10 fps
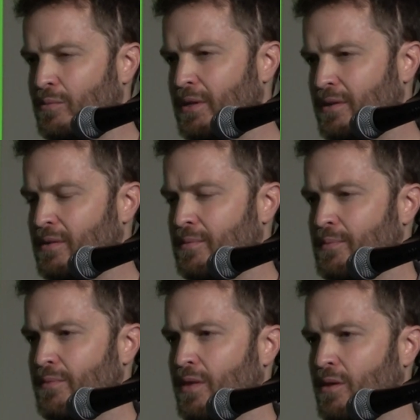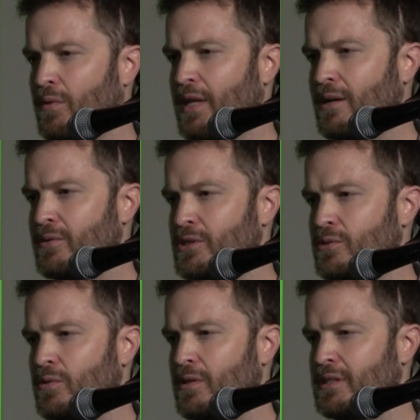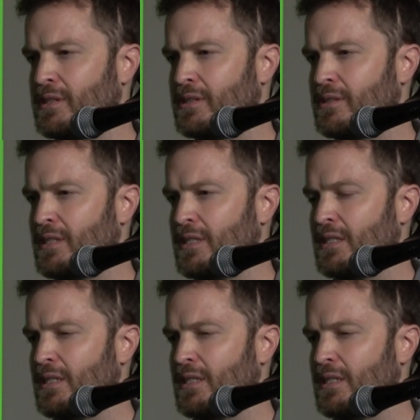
with AgRestore is